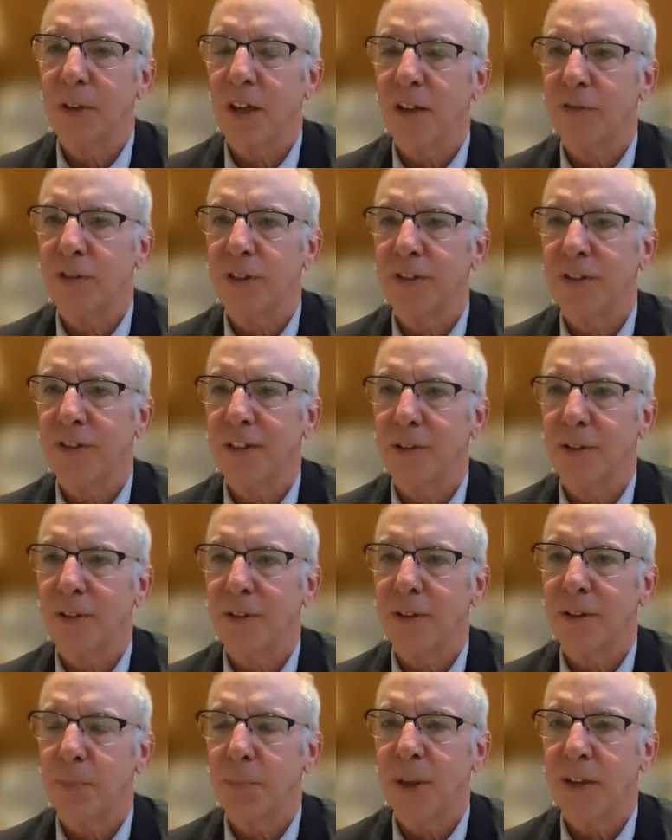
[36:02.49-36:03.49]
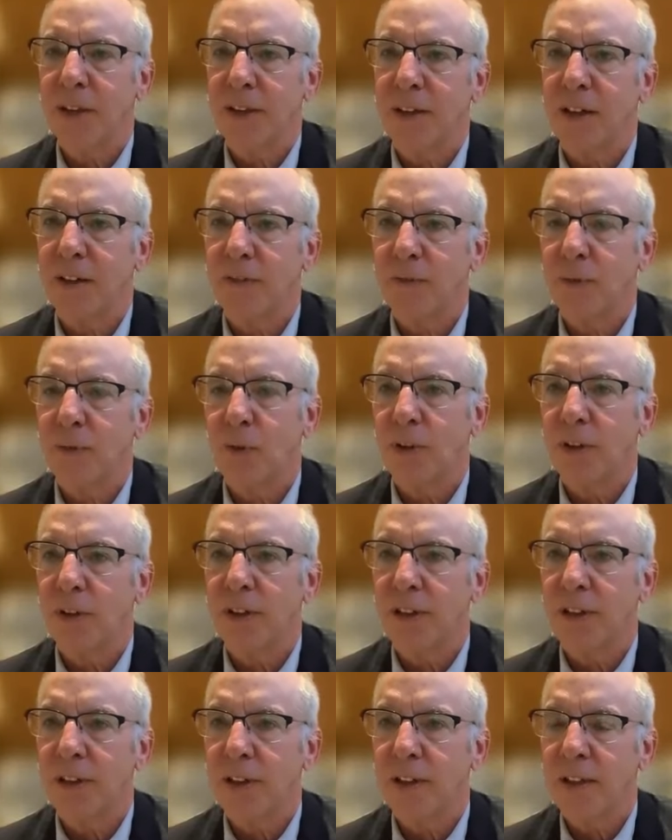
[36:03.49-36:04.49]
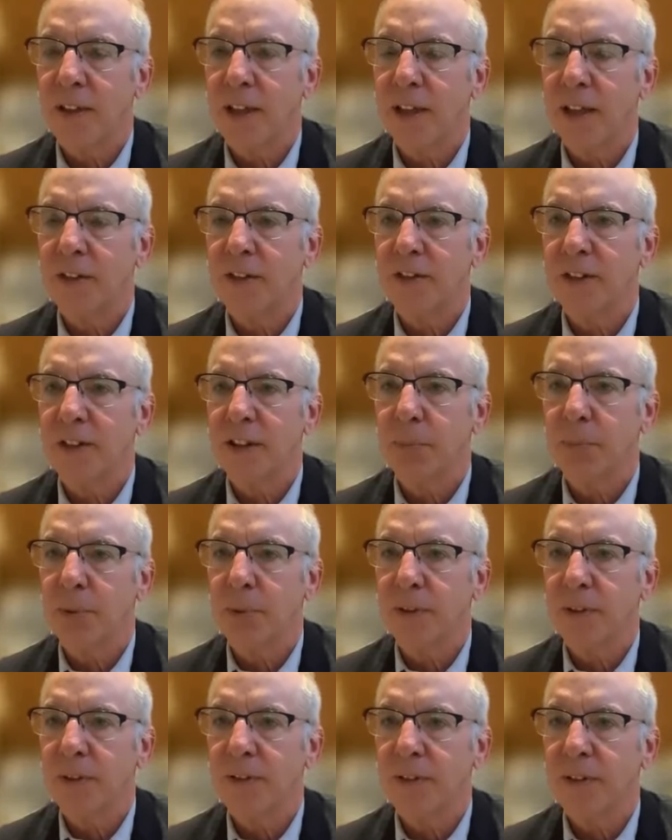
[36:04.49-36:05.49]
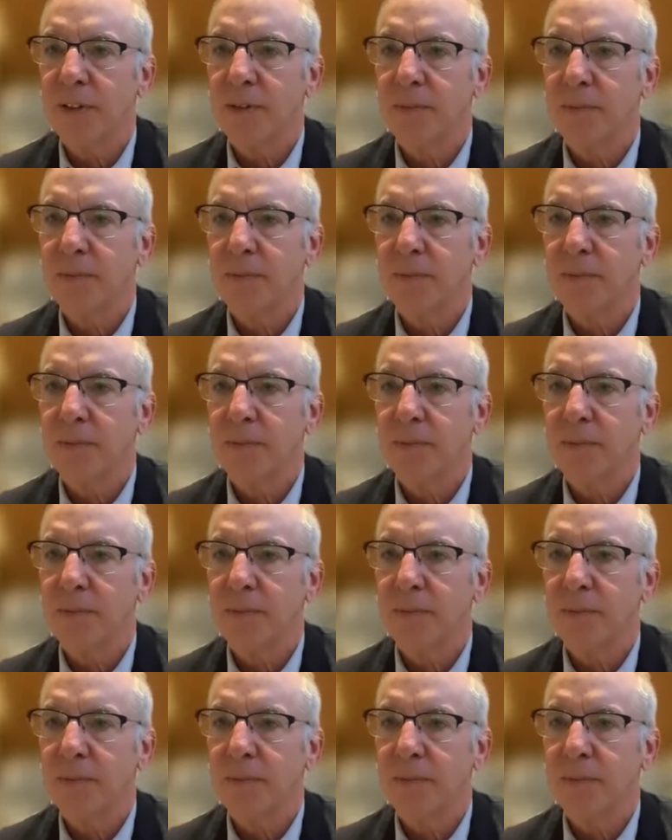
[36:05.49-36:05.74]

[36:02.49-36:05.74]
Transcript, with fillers: countries that are dependent on foreign uh, energy imports.